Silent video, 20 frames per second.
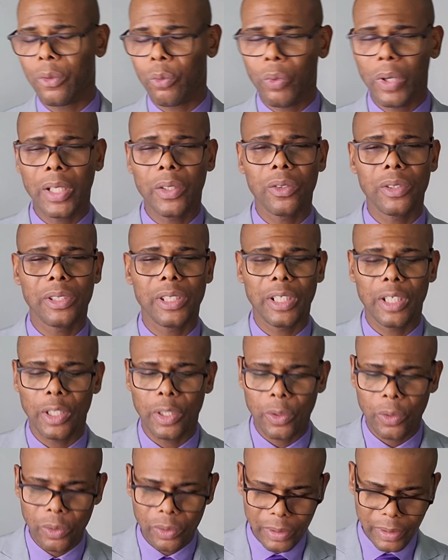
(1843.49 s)
Why not say,
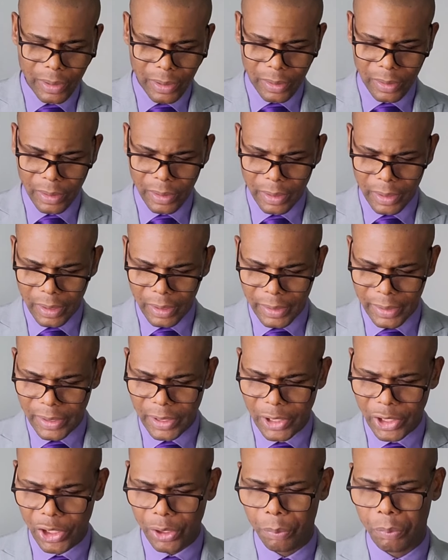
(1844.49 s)
Lord,
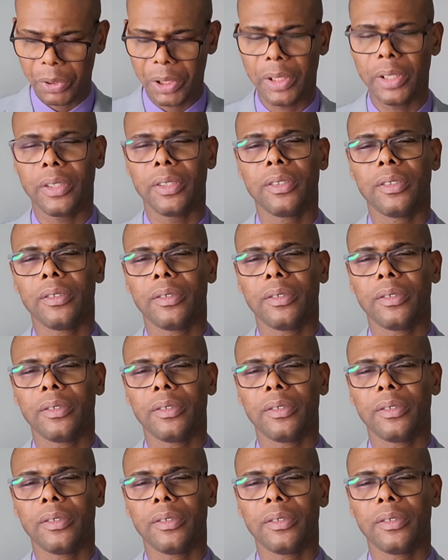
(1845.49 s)
teach me.